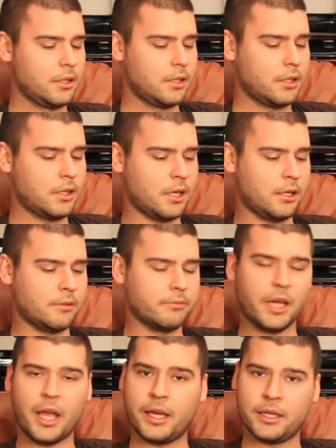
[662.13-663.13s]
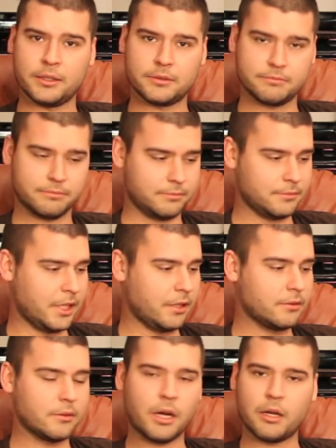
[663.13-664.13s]
And you
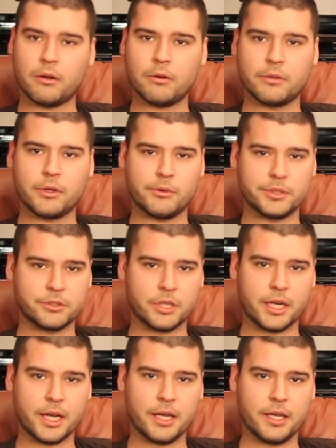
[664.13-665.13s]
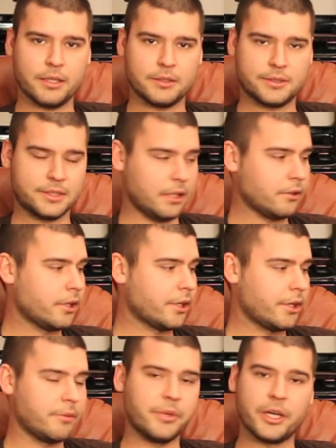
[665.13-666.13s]
know, I always try to cellar a
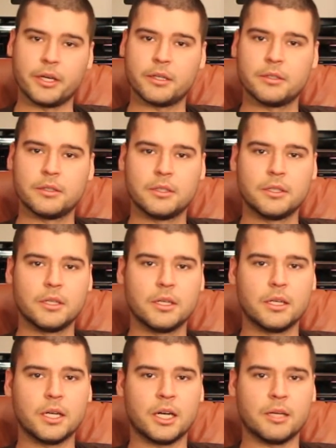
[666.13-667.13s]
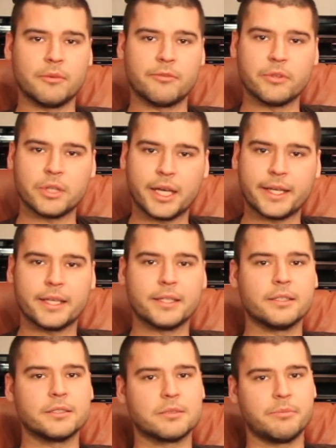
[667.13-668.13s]
good beer. If you like
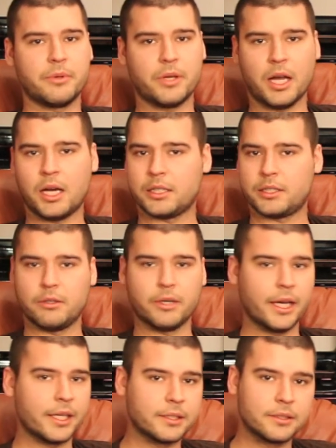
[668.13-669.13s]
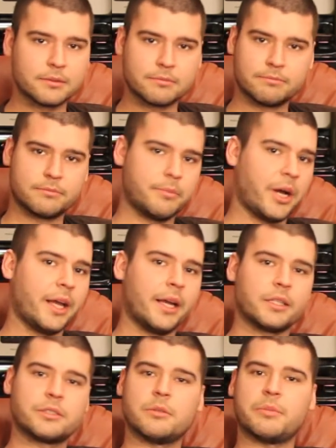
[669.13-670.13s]
it, go ahead, buy an
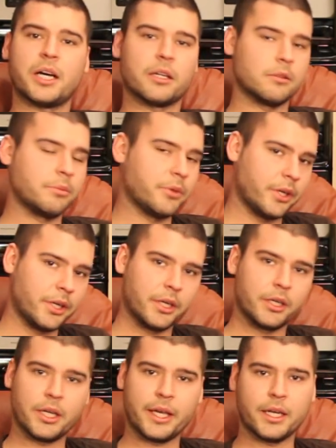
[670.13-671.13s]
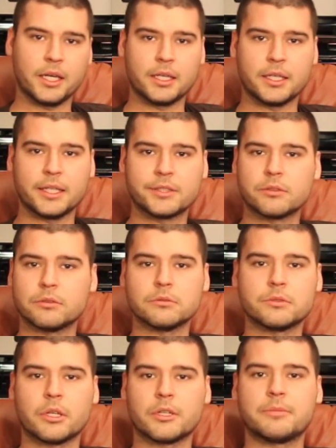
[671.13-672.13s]
extra bottle, put it in a nice, cool,
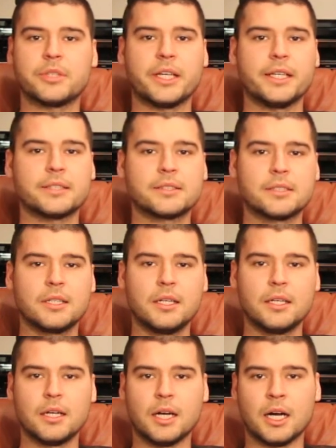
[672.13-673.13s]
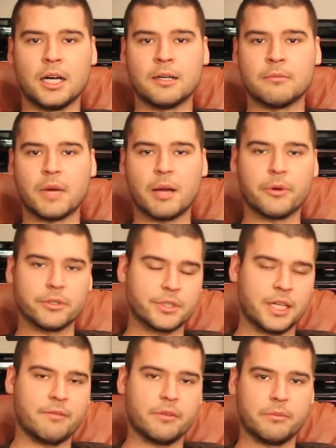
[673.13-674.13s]
dark place. I personally
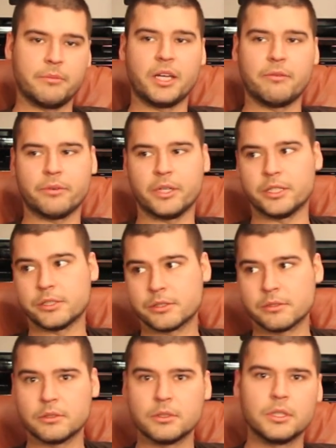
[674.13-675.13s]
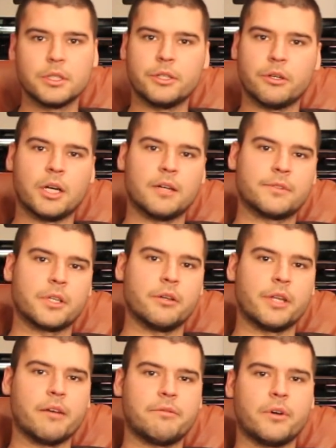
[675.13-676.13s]
have a mini fridge. You don't have to go
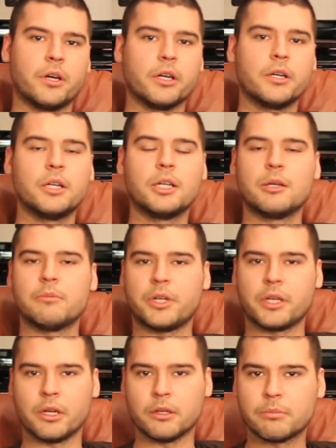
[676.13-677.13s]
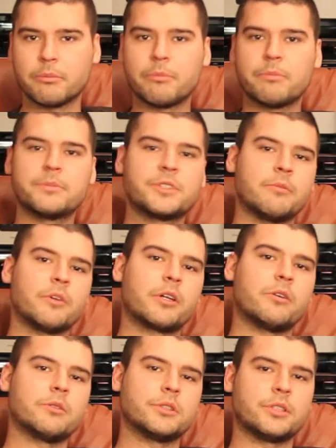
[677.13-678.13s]
that far, but you know, somewhere
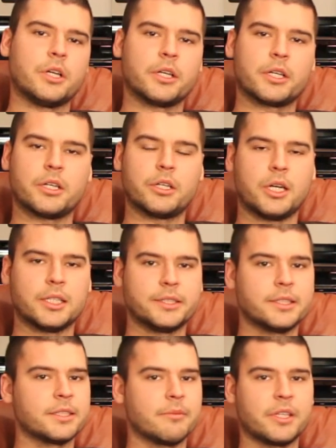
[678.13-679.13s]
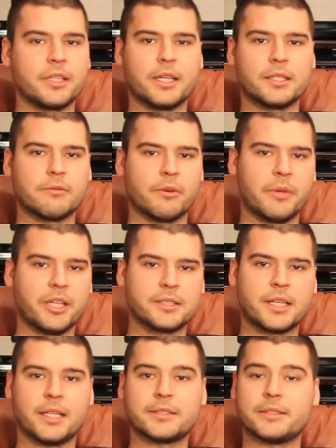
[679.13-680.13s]
cool and dark, a closet, something that remains
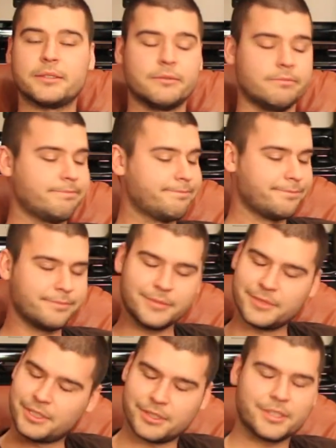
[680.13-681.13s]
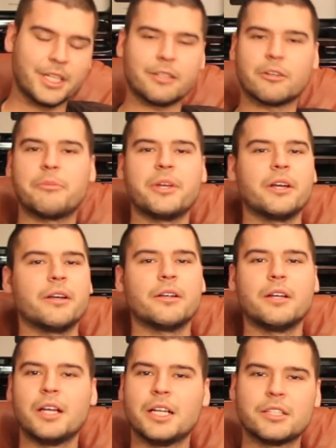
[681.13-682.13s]
constant. And just cellar beer,
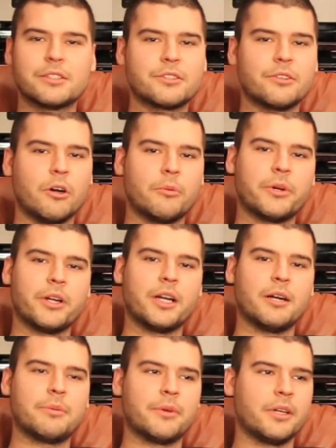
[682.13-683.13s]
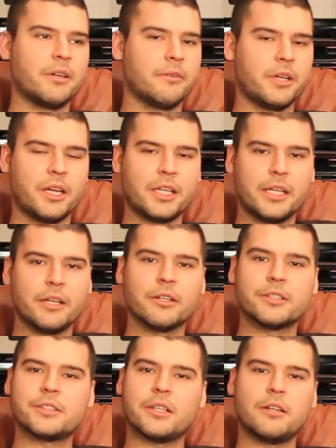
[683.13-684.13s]
just open it up in a year or
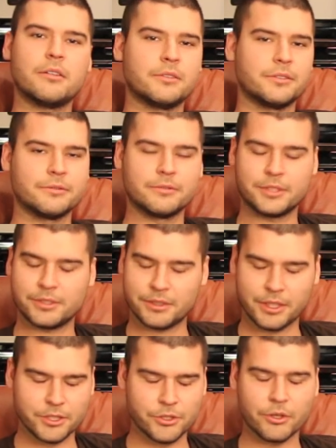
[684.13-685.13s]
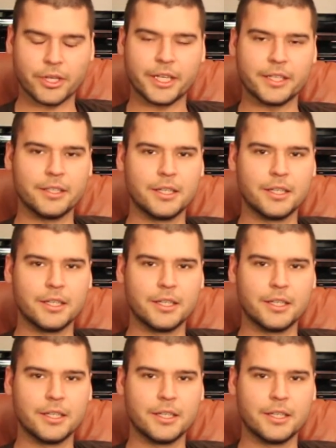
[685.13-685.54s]
so and just enjoy it.